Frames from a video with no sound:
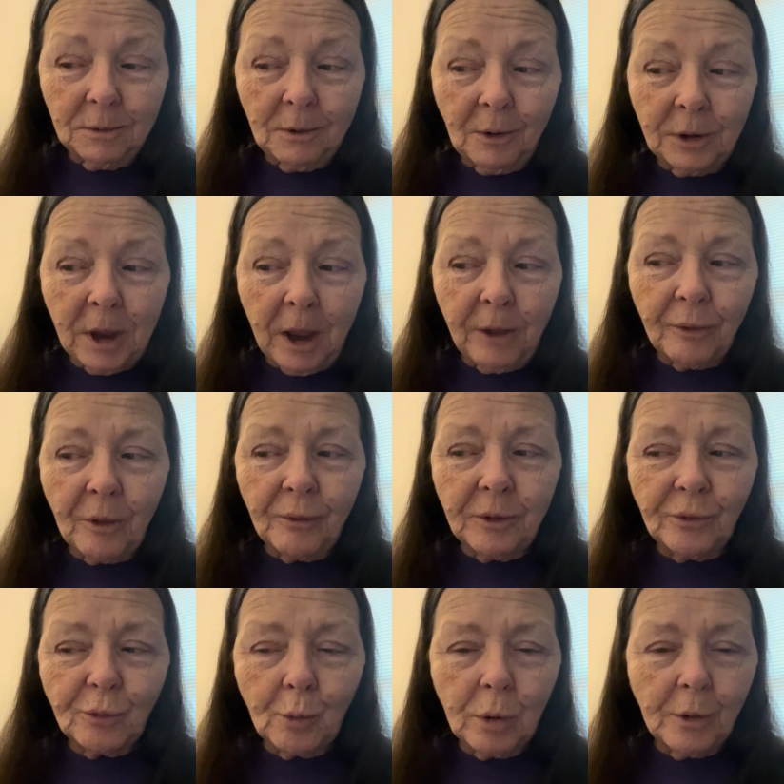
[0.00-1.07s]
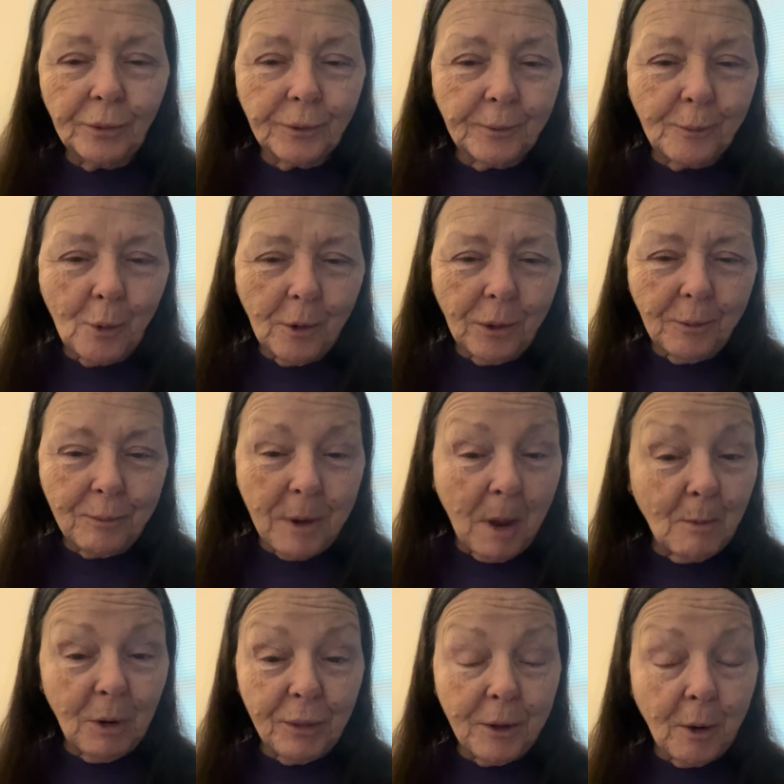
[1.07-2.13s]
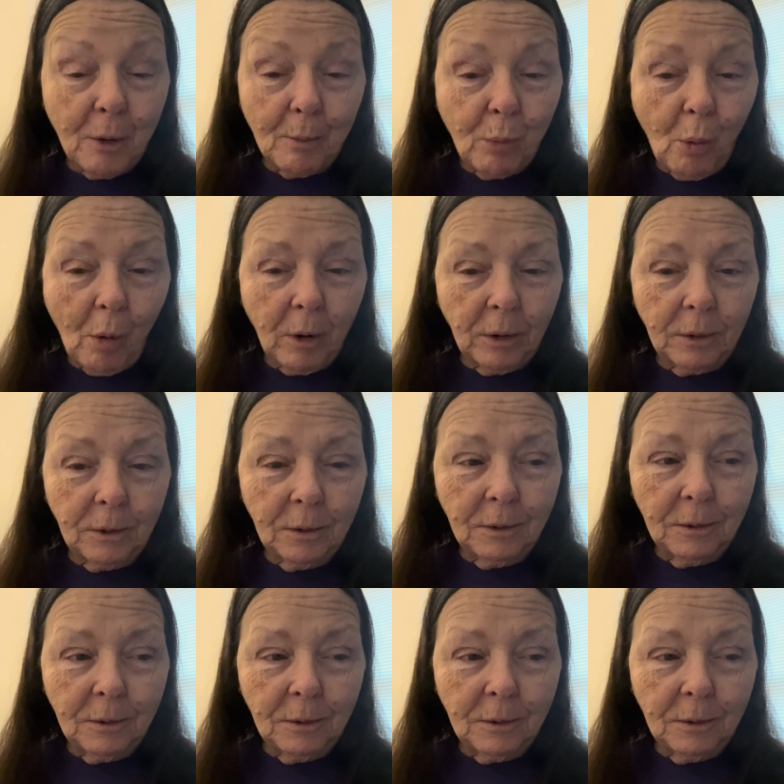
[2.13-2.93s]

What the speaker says: Okay, and then these quilts are for the family. They're important.